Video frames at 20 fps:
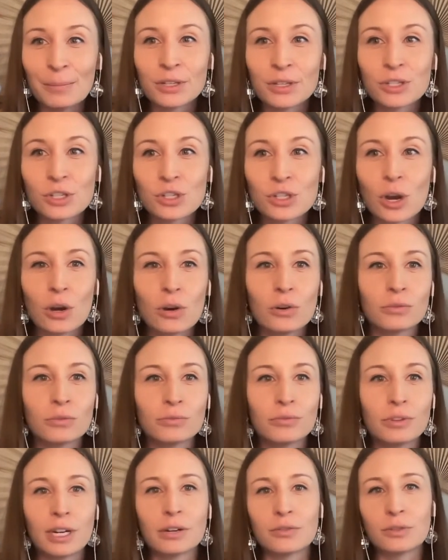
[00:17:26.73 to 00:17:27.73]
So,
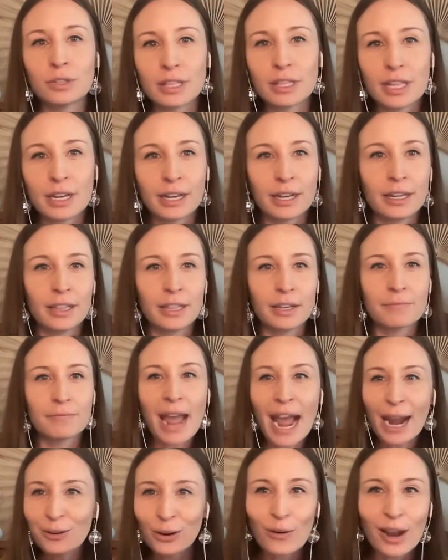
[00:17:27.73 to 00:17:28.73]
the
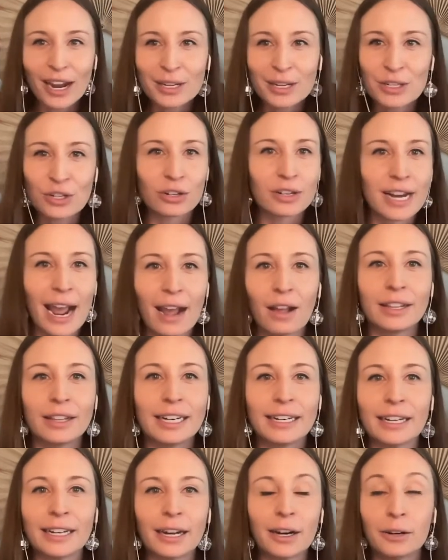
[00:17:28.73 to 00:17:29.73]
macro
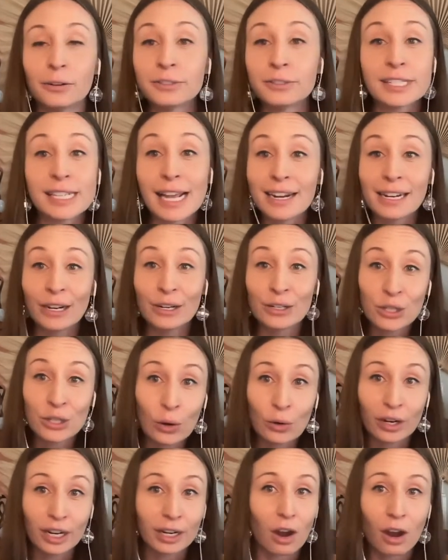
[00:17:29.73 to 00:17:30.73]
externality of sending a
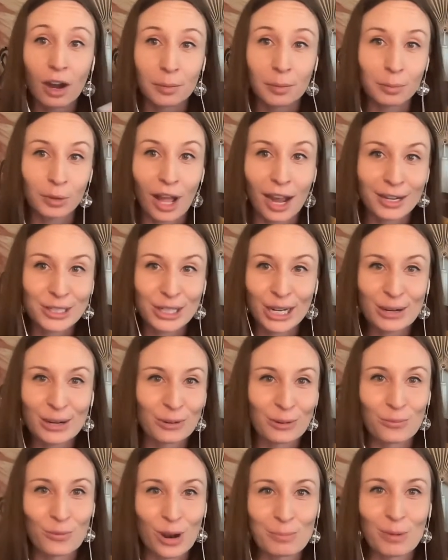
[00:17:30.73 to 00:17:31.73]
token on a blockchain
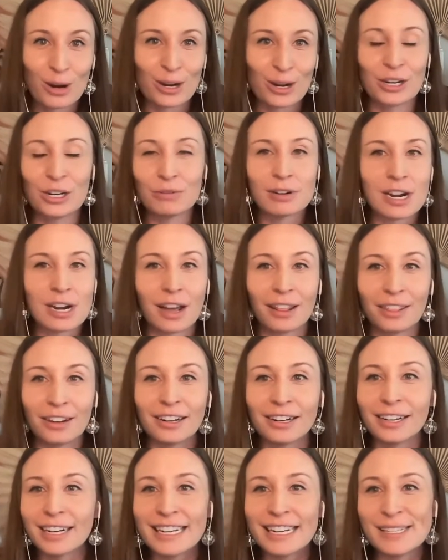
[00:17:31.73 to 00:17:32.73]
from one party to
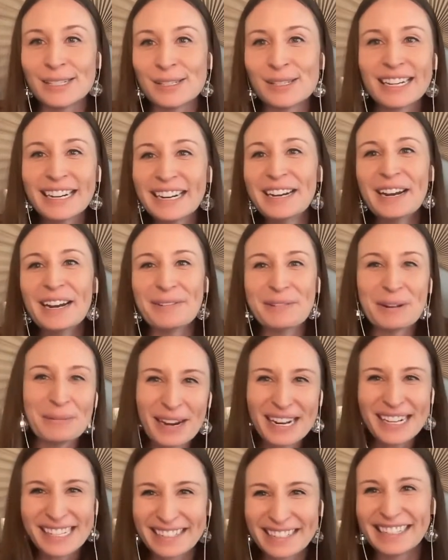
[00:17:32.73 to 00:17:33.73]
another is,
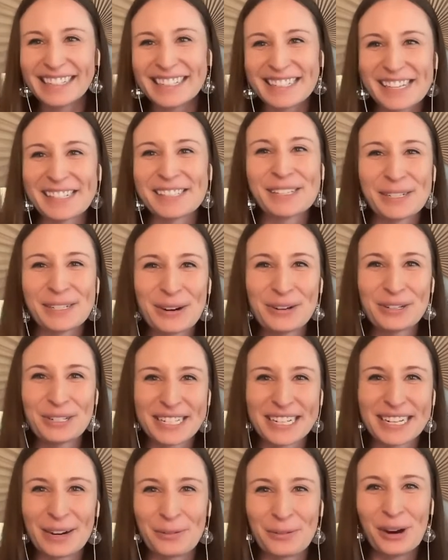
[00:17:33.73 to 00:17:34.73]
basically it's that Satoshi
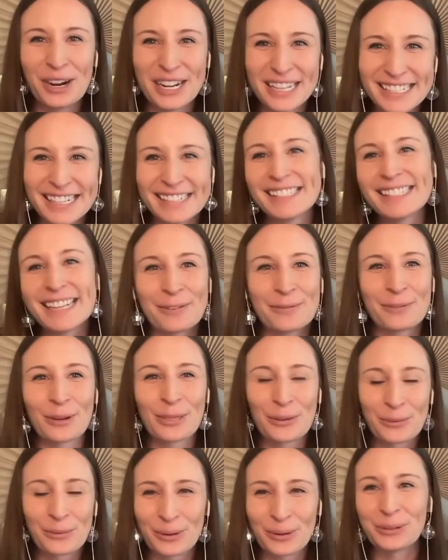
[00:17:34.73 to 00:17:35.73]
did it once and set forth
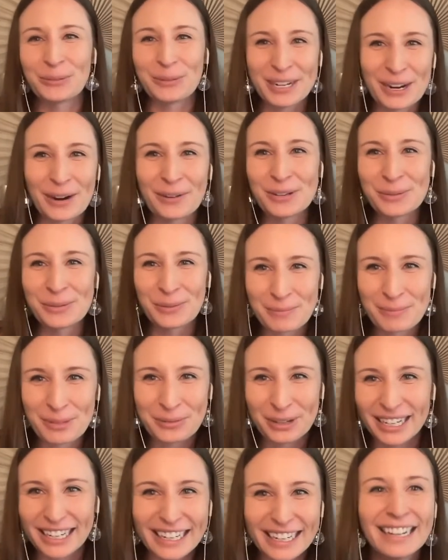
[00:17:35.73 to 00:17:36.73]
the world we know as
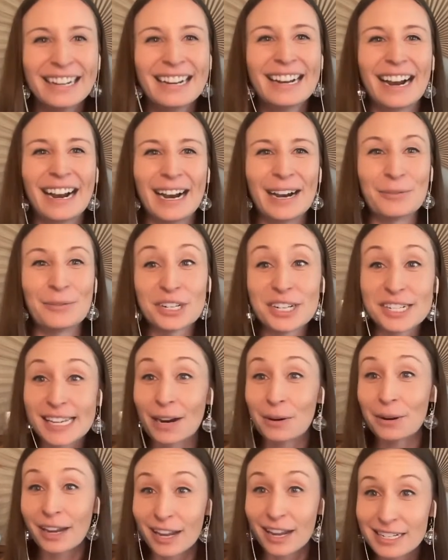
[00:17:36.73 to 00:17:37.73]
Web3, which is
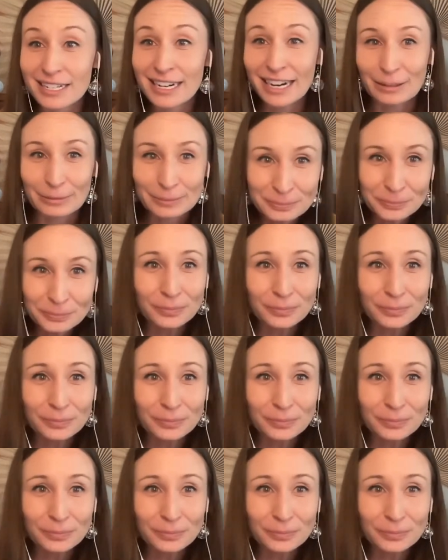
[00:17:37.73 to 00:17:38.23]
how we got to now,